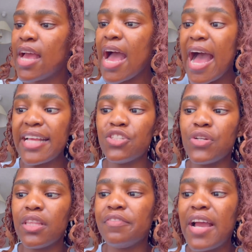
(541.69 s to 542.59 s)
high
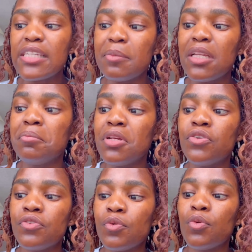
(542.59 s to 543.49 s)
strength vitamin and
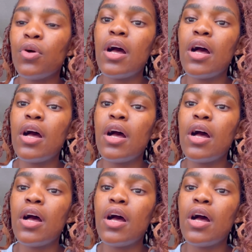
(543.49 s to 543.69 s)
mineral